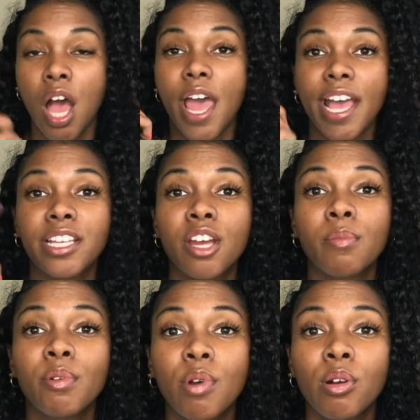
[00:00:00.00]
a
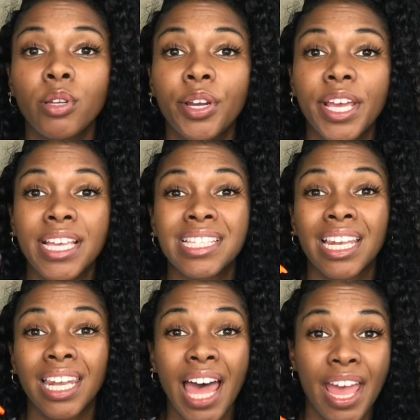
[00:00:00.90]
derma roller is
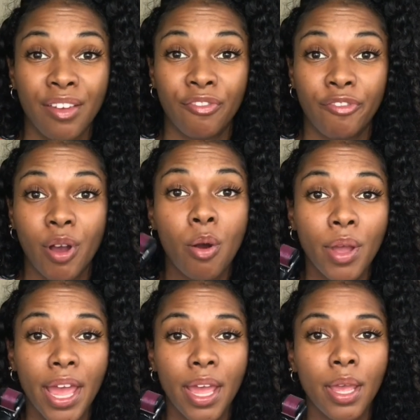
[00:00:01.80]
life
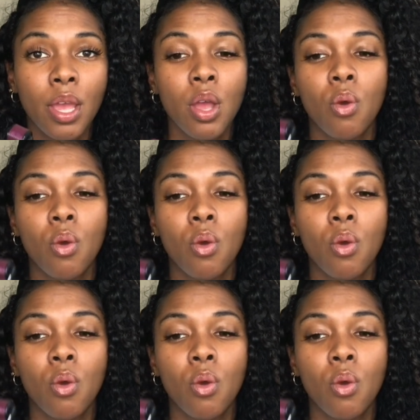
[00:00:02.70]
okay